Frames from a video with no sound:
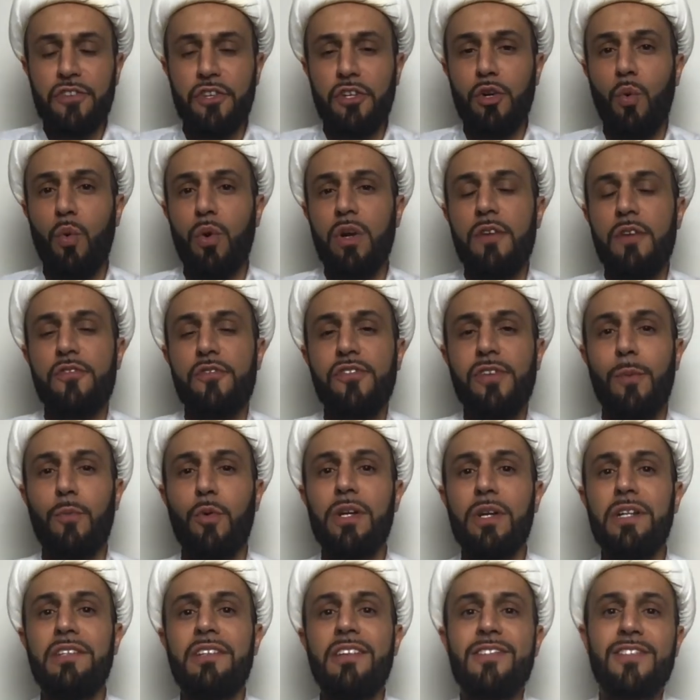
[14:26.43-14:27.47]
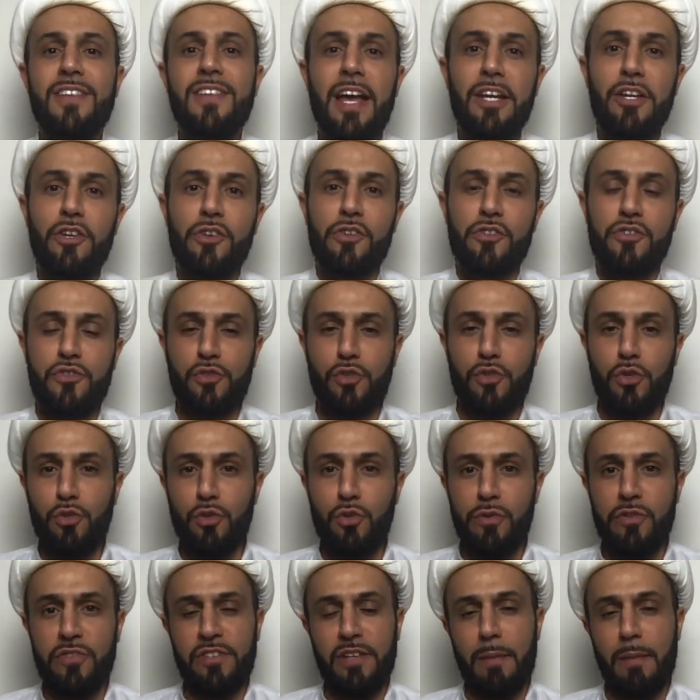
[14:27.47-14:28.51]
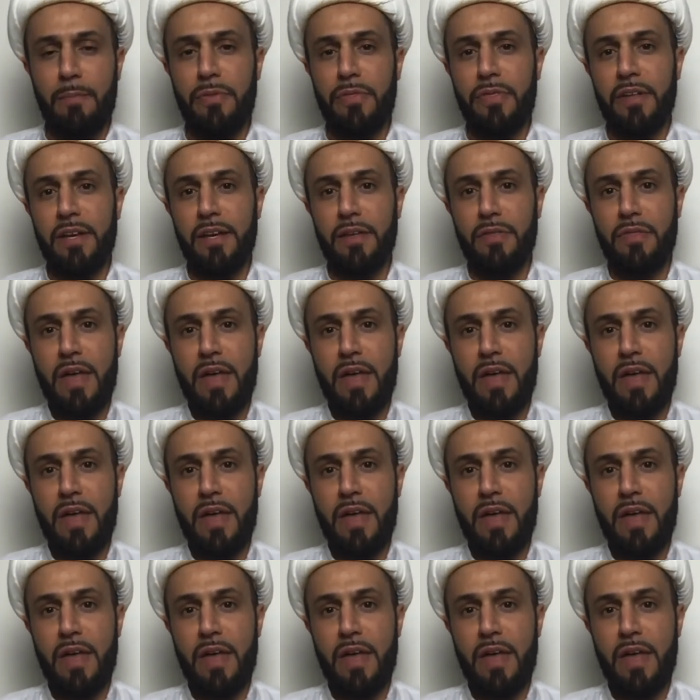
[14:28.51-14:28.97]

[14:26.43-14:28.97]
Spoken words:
you know, what if someone desires to do something